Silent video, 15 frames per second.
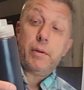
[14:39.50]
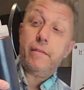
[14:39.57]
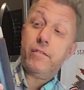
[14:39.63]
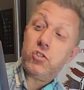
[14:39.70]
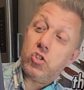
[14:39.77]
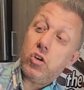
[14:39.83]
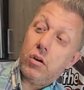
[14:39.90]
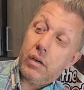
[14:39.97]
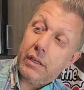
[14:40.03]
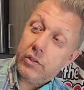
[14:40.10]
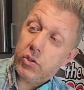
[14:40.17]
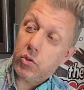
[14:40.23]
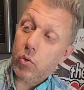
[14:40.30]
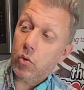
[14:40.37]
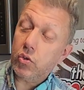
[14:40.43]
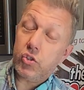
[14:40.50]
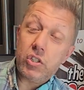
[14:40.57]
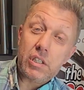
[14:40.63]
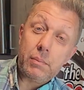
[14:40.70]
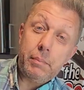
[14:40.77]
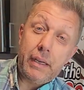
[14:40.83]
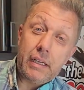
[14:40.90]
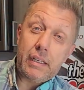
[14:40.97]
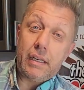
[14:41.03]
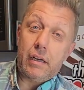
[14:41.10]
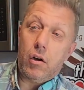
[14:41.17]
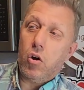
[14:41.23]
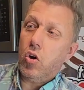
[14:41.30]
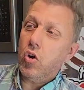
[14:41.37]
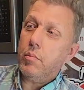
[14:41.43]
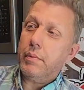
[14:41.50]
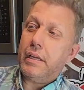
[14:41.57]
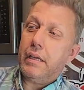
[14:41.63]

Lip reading: for chocolate sauce. You can make it at home.